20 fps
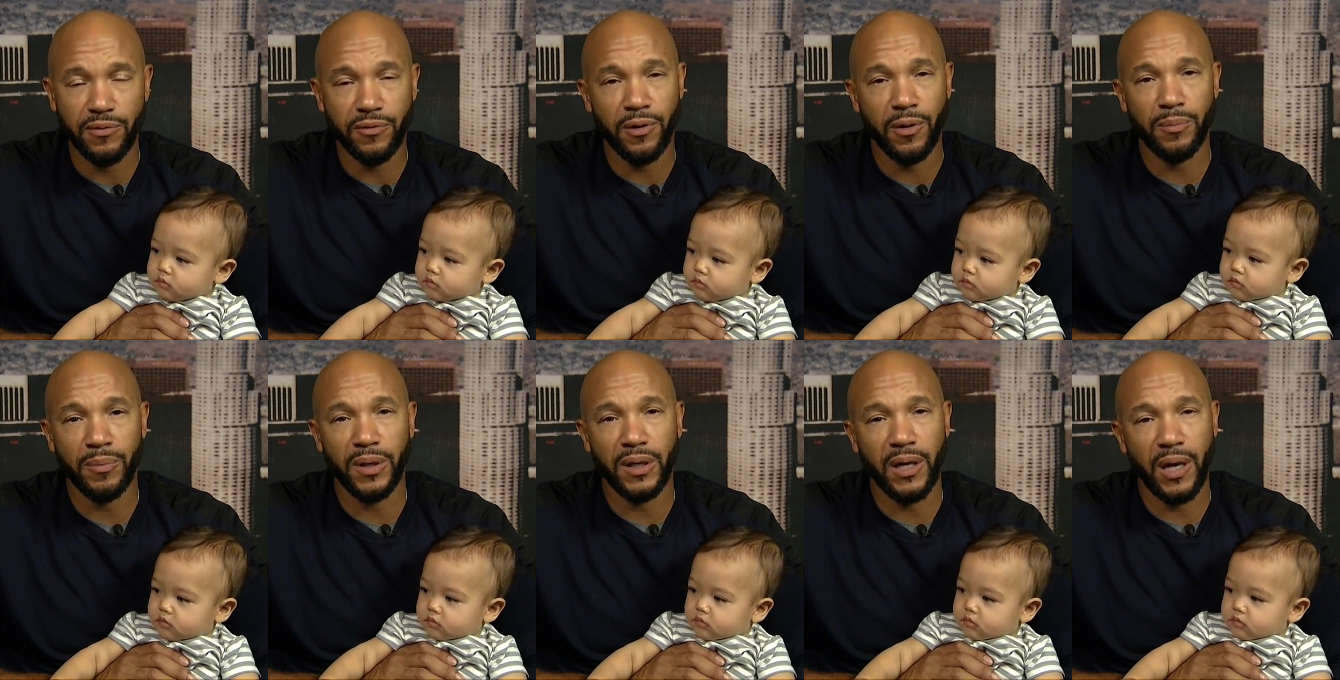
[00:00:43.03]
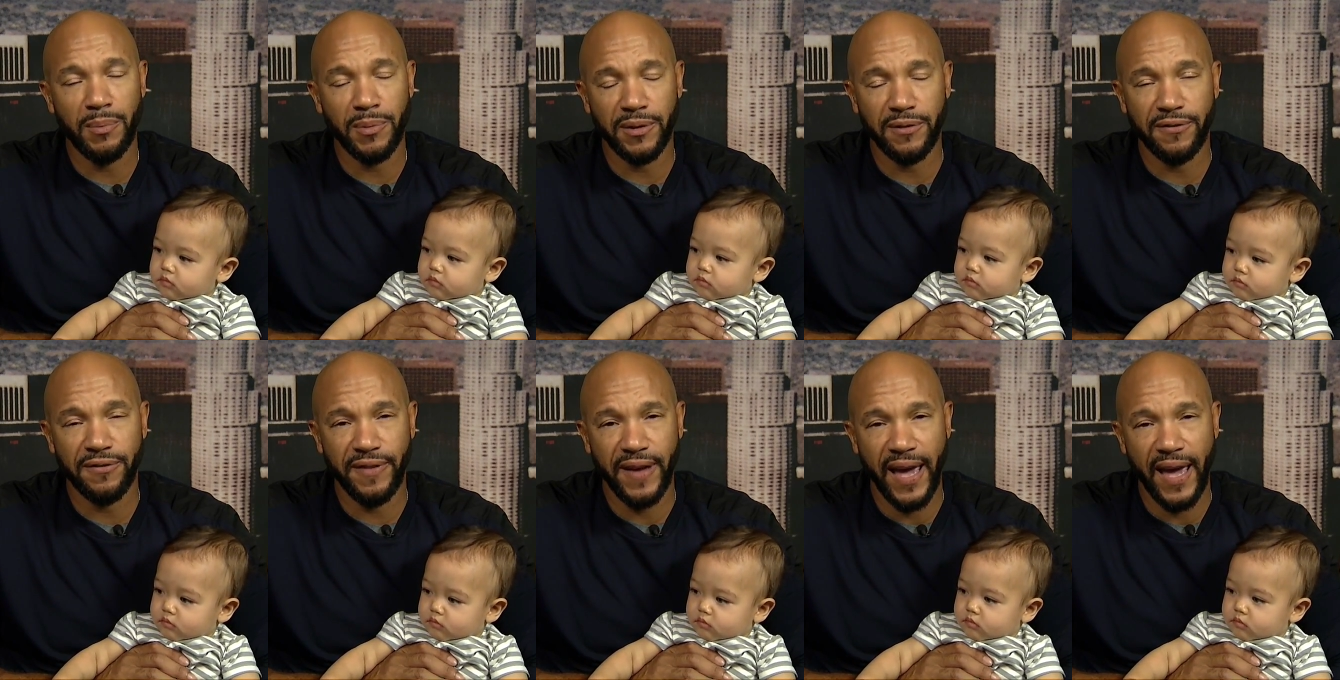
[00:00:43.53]
Speaker 1: from becoming
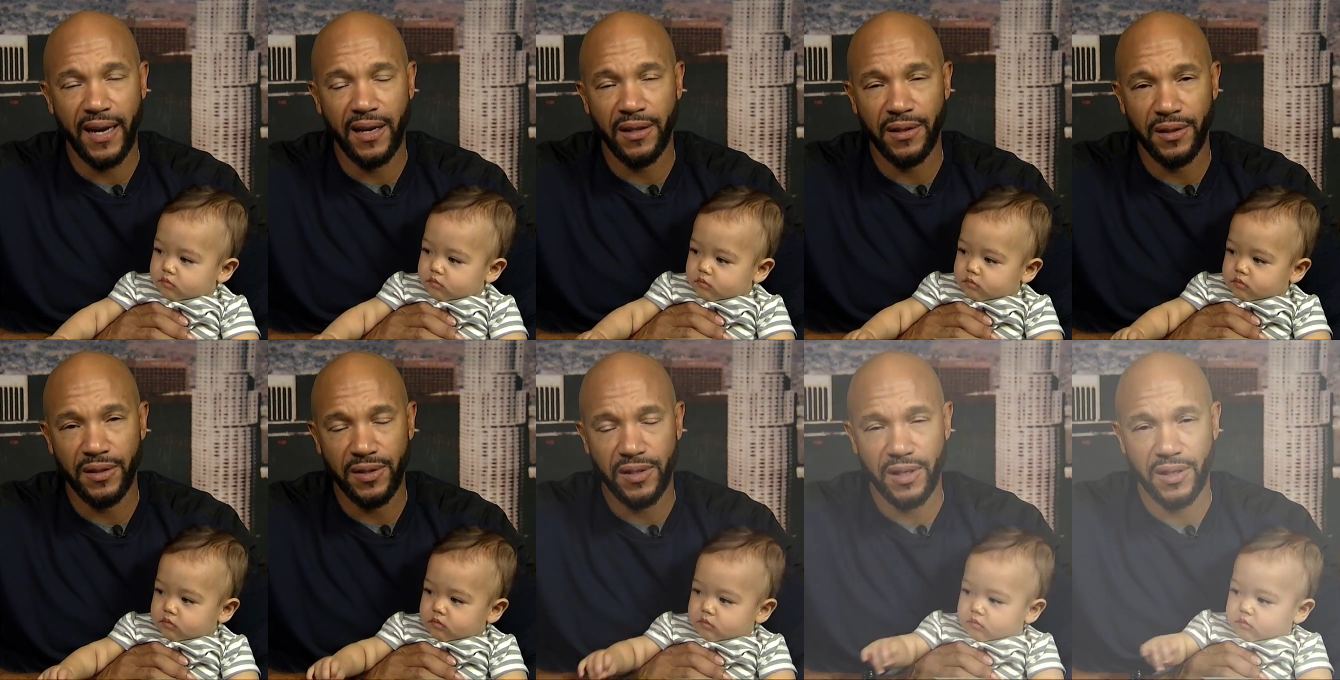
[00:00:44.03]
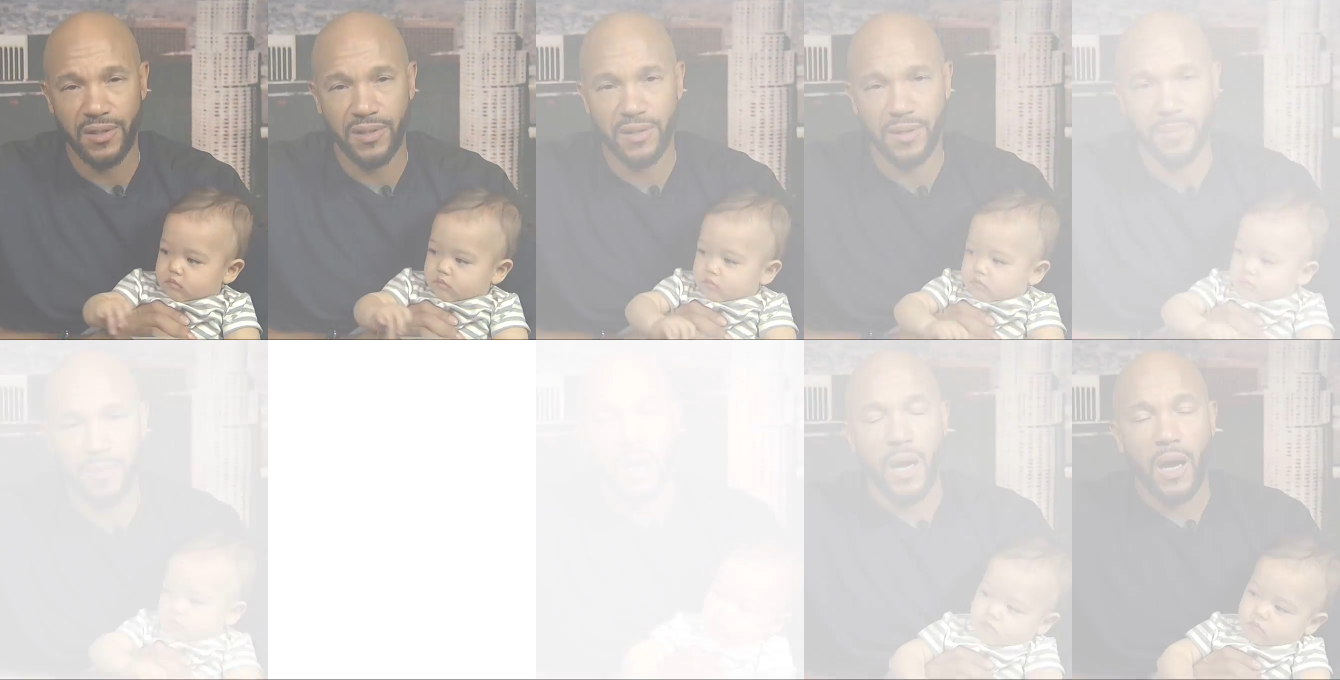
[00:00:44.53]
fat in the
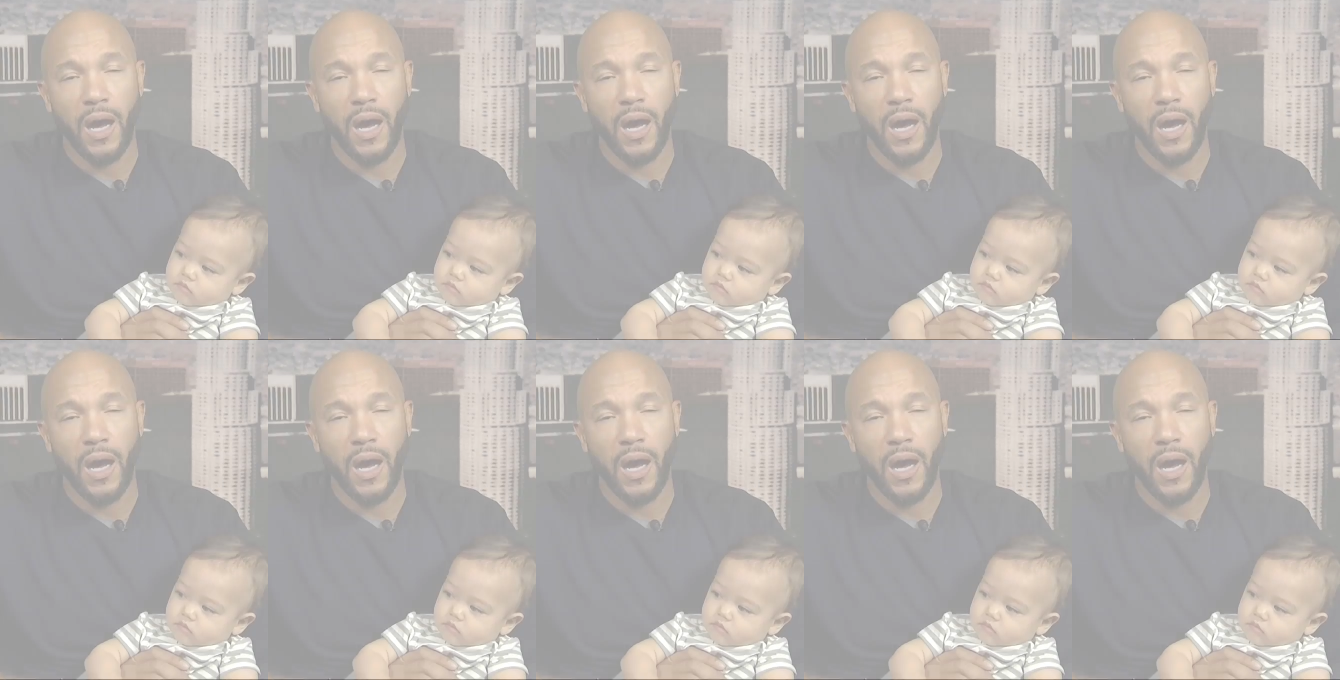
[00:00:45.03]
system.